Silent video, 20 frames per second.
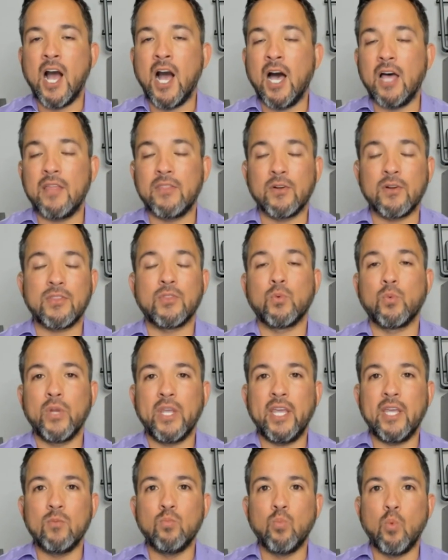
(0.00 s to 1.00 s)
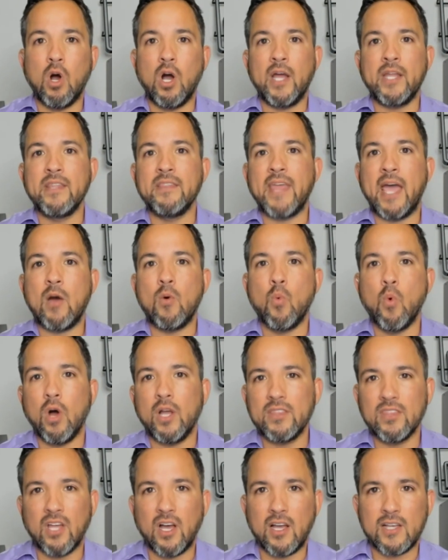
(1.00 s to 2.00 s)
Uh, they're three and one. That
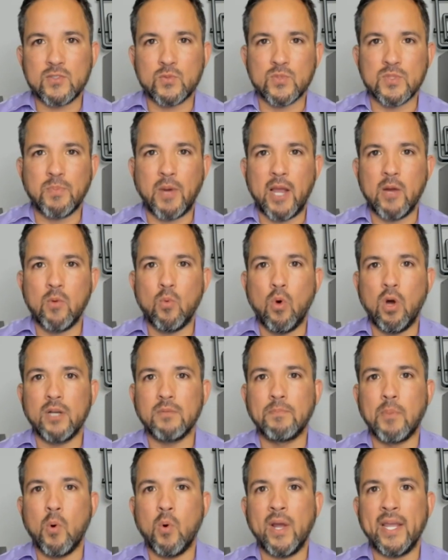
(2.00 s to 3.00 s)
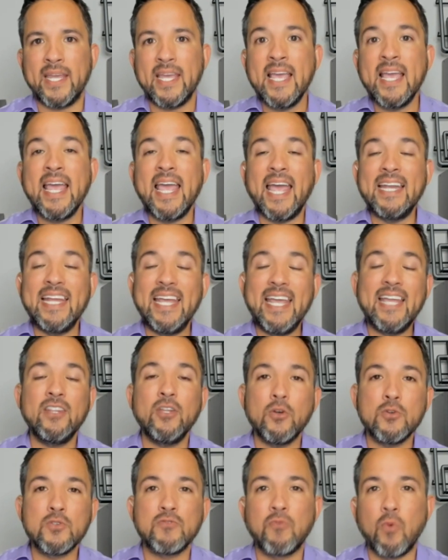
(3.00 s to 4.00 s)
one loss was by one point. And in
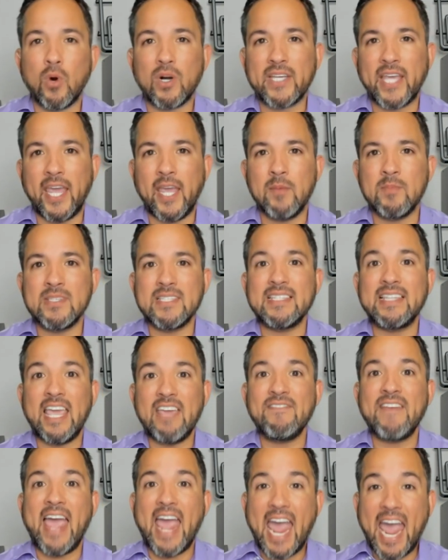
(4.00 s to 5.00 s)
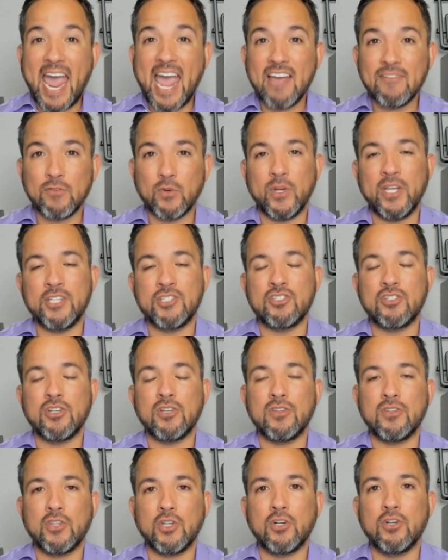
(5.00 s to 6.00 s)
those four games, they've averaged
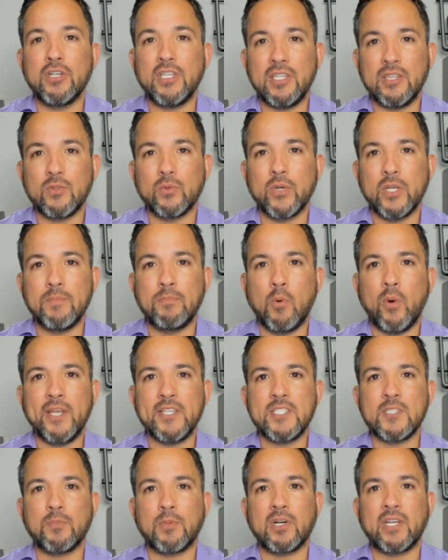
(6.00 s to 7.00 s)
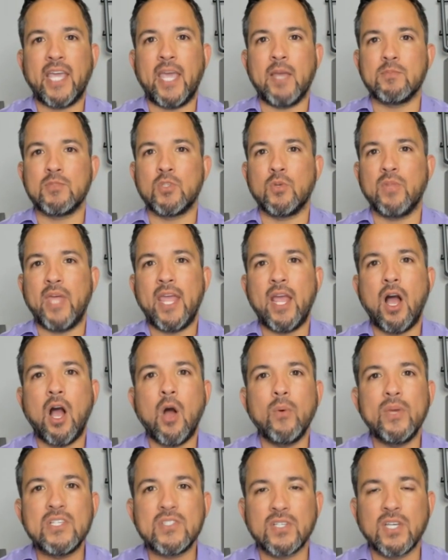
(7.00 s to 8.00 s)
thirty-three points per game. So they
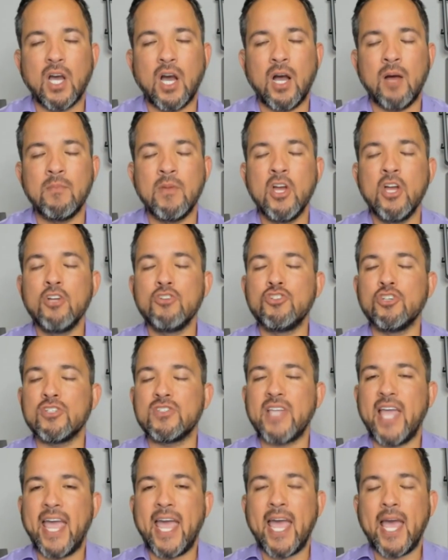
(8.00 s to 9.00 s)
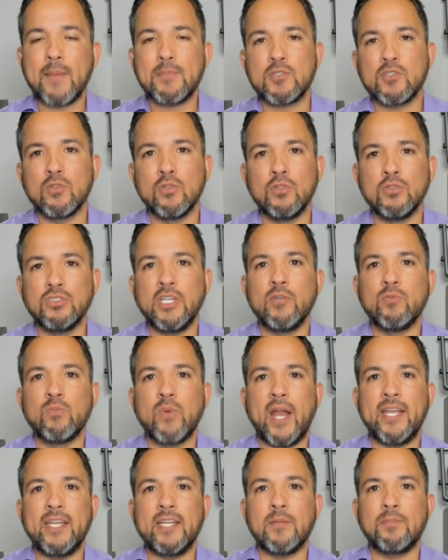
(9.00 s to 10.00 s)
always come just absolutely
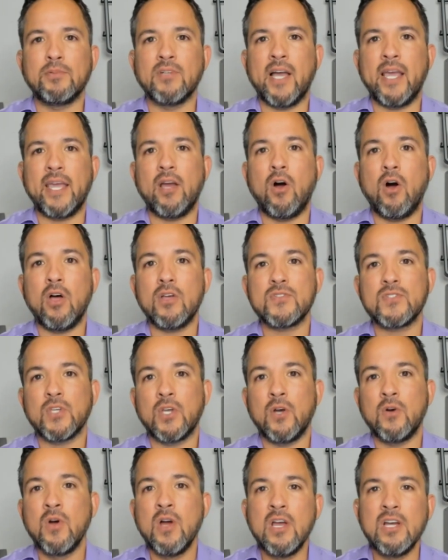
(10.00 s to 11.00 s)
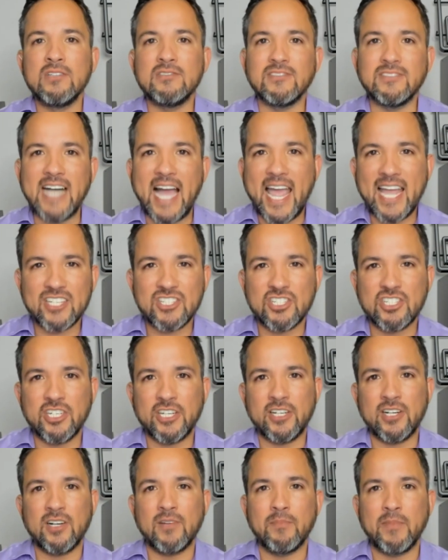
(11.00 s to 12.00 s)
ready to play. Also, last
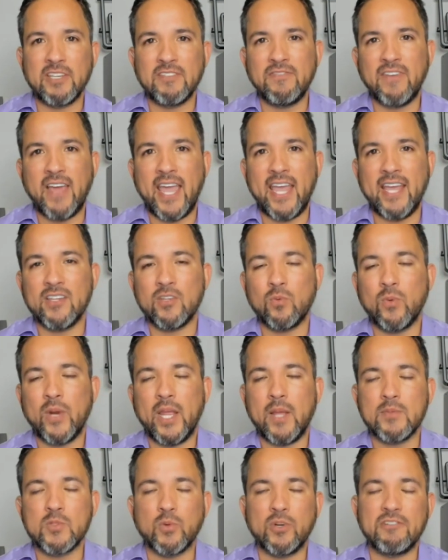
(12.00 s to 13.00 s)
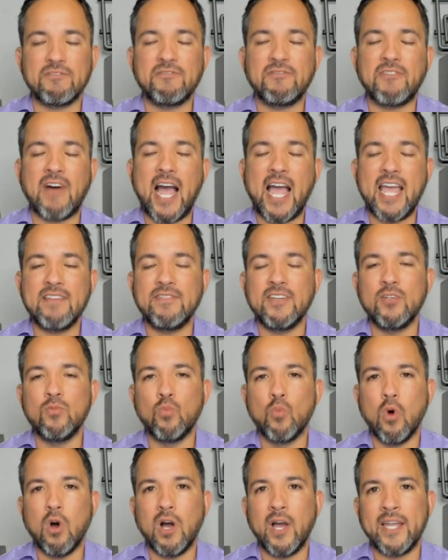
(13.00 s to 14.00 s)
year, McVay and the Rams went five
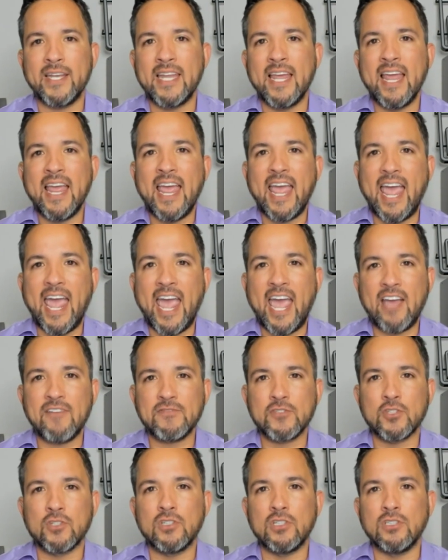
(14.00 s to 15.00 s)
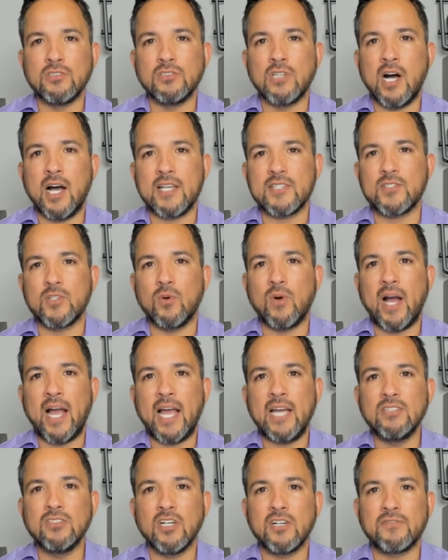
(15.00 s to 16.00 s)
and one after a loss. So
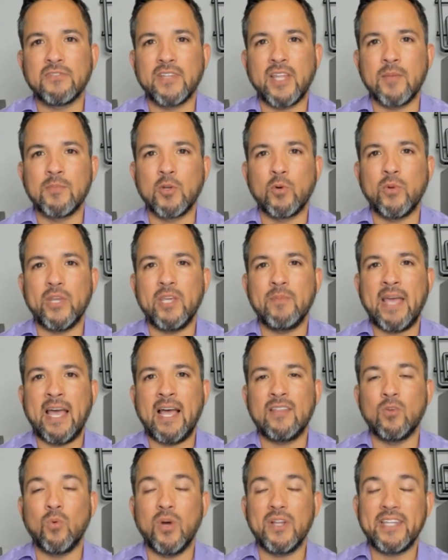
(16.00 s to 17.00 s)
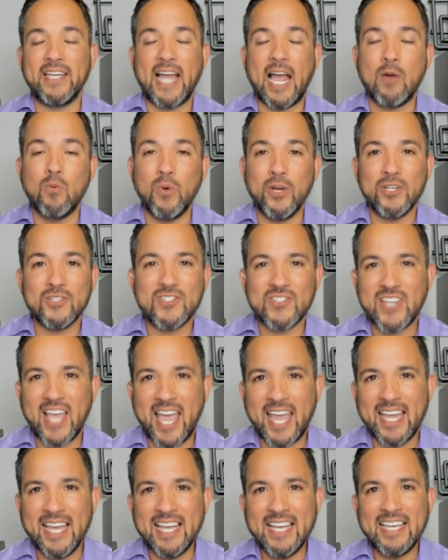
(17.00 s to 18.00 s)
I look for them to rebound. The one thing I will
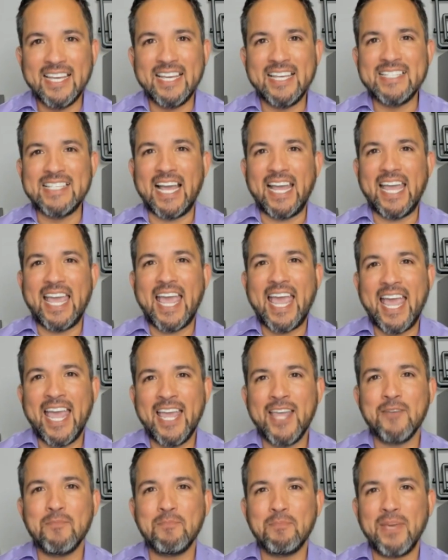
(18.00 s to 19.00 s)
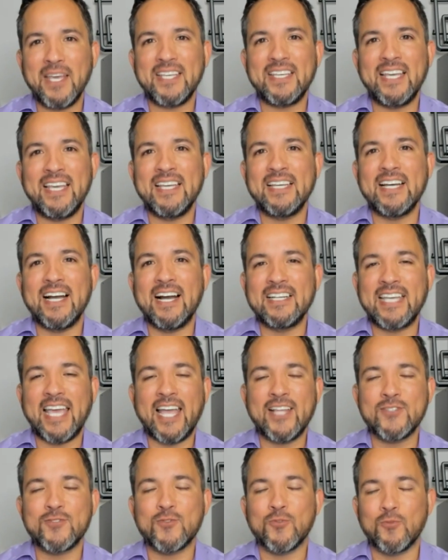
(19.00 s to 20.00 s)
say is I hate picking
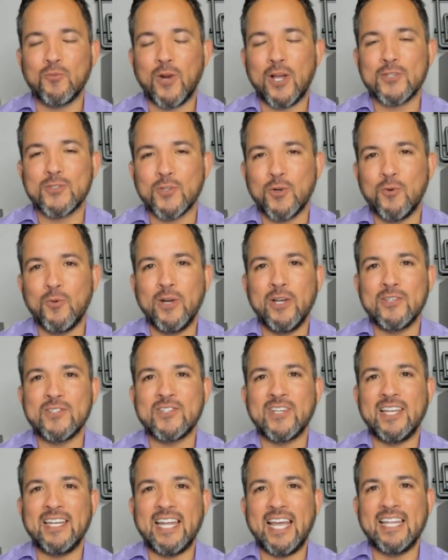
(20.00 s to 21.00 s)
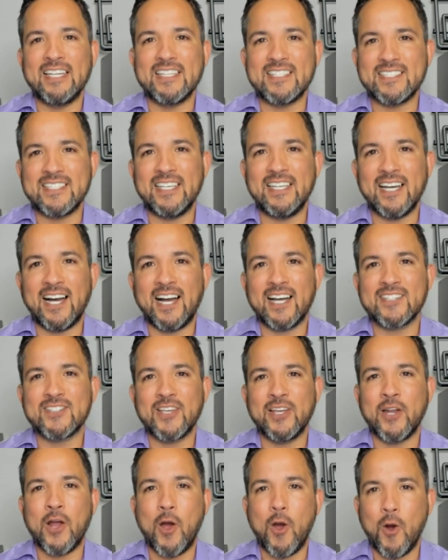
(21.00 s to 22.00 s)
against Russell Wilson and the
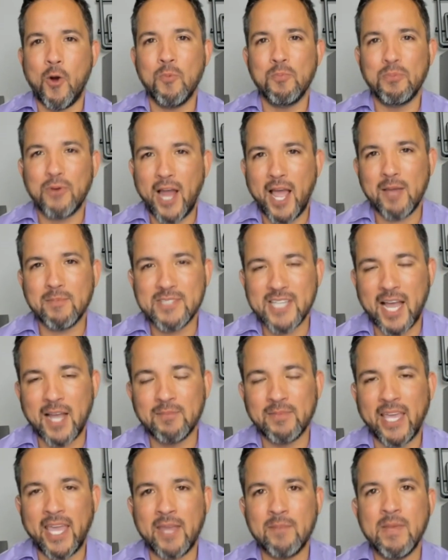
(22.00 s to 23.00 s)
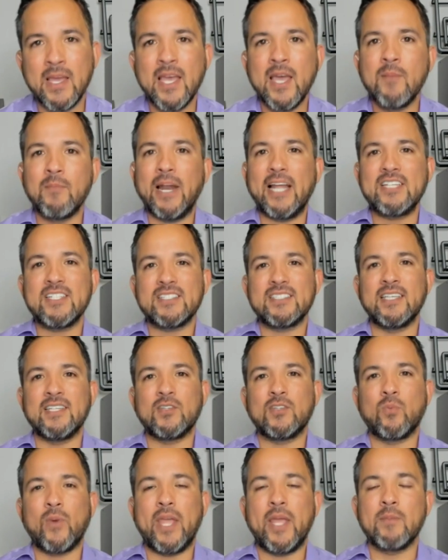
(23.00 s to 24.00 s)
Seahawks in a home primetime game, but I just
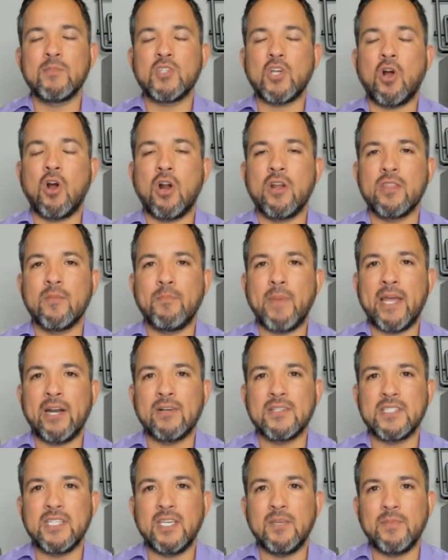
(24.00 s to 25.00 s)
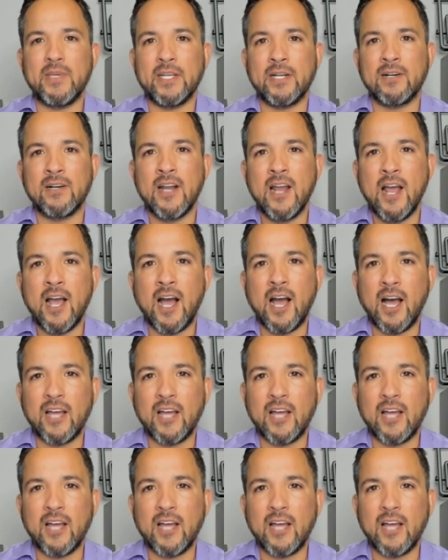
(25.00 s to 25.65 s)
think the Rams are the better team here.